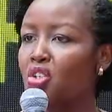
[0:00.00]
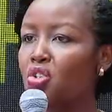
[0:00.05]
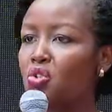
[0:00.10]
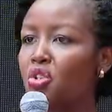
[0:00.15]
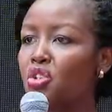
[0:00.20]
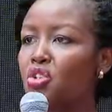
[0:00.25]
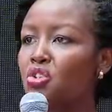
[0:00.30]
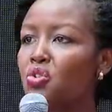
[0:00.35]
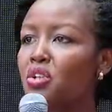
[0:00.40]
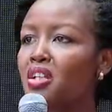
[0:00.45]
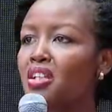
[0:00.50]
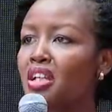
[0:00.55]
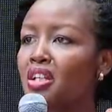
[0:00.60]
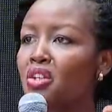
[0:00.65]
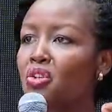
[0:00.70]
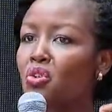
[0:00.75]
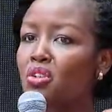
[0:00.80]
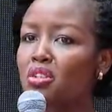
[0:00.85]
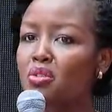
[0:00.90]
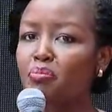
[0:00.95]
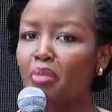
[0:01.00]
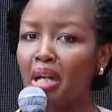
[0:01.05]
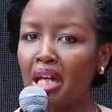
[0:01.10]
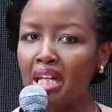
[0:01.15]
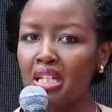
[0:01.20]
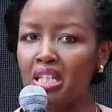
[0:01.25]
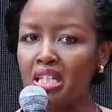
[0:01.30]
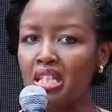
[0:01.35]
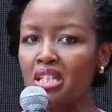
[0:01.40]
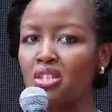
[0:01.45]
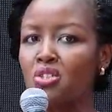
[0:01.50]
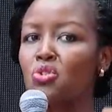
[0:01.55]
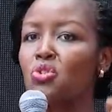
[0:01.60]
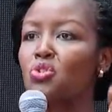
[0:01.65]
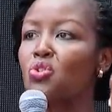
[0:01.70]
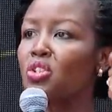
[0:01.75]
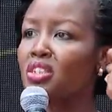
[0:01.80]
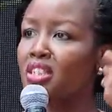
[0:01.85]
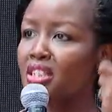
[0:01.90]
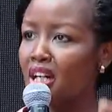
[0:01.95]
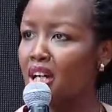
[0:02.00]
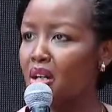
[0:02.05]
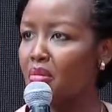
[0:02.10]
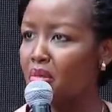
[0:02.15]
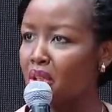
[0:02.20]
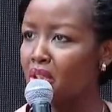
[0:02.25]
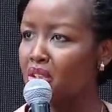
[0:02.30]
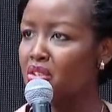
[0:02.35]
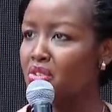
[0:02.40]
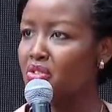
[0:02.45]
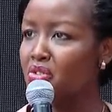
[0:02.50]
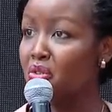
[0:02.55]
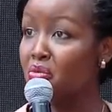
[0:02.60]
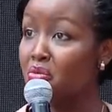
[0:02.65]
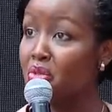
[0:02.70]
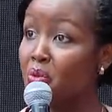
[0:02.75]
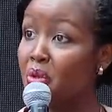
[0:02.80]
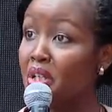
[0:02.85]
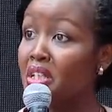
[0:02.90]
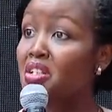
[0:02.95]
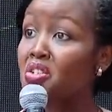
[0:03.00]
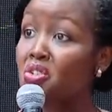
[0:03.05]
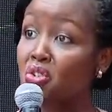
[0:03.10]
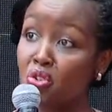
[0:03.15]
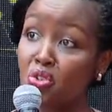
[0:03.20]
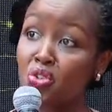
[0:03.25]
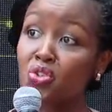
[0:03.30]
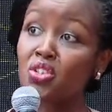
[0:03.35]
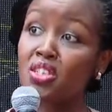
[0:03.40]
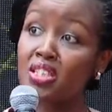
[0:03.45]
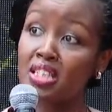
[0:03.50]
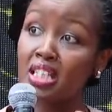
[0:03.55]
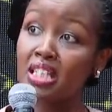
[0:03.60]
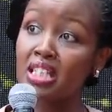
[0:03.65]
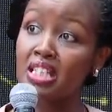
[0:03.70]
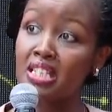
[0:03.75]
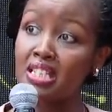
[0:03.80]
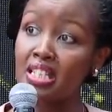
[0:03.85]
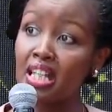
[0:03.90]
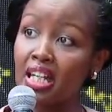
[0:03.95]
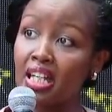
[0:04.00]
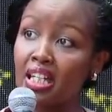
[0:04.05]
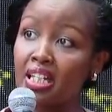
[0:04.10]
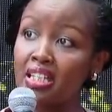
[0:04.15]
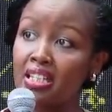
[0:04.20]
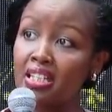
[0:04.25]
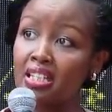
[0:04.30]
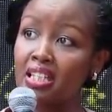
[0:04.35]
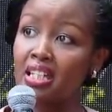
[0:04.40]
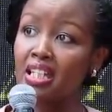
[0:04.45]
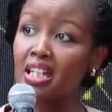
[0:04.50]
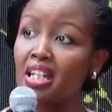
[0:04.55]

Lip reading: to ensure that those biases do not come out from the way the solutions are designed,